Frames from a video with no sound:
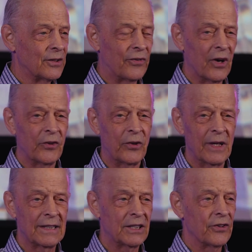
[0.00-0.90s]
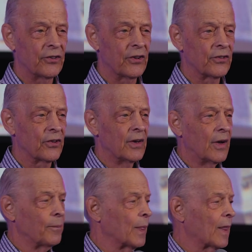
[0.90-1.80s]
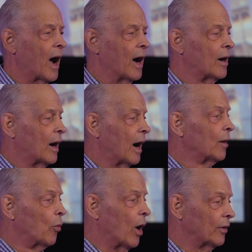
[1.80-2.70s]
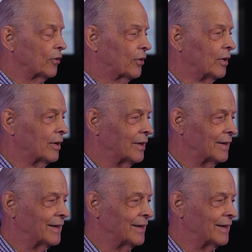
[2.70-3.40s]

they're frustrated just as I was.